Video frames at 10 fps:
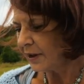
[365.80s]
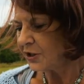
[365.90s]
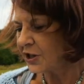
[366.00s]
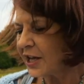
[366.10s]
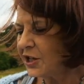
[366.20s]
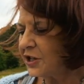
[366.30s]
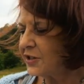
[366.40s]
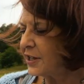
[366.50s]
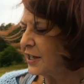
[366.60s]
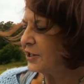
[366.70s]

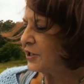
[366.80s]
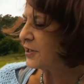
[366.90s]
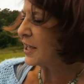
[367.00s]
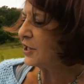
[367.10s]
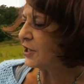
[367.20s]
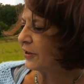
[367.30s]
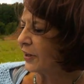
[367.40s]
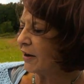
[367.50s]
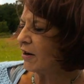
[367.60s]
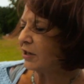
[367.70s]
changes to legislation.
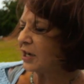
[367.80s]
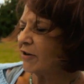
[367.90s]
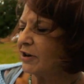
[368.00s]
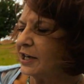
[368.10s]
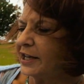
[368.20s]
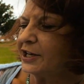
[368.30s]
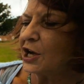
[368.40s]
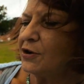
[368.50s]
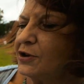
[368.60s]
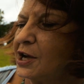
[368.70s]
There are currently
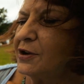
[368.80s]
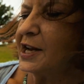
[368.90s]
no known